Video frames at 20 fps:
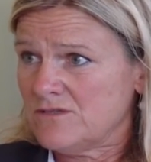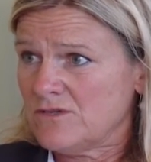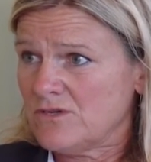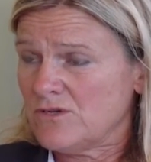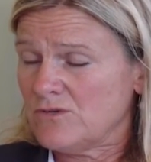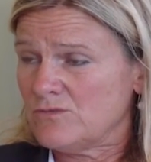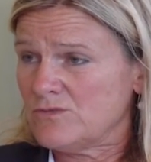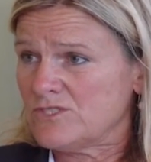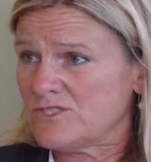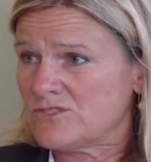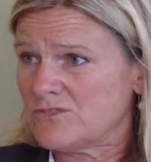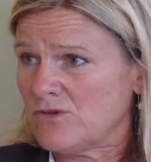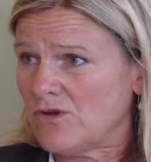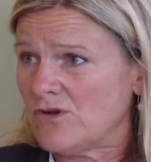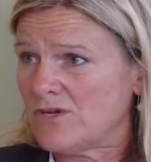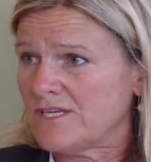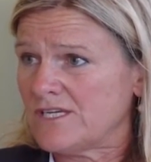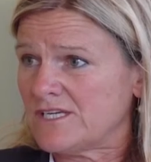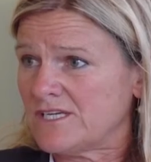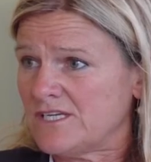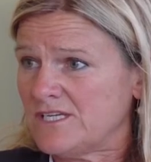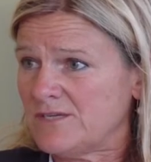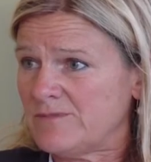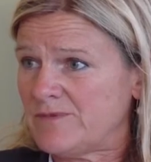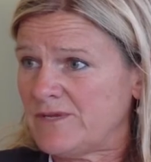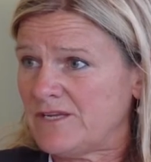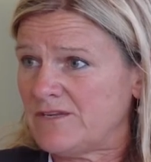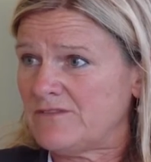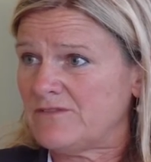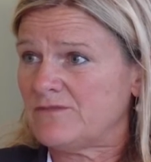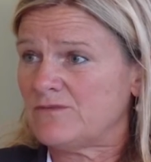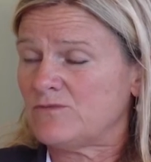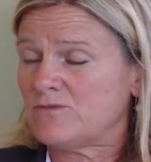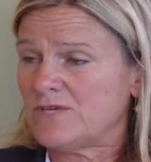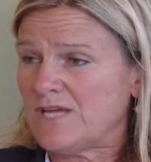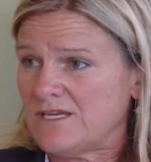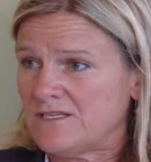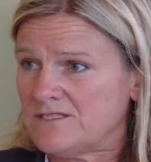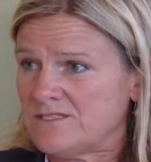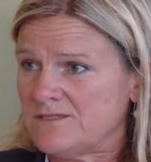who was starting independent.
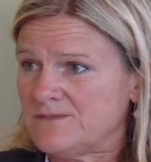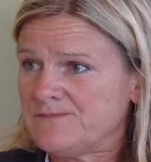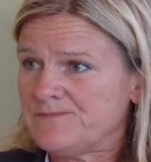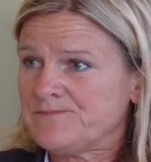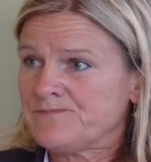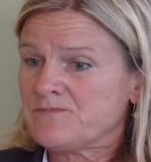Yes.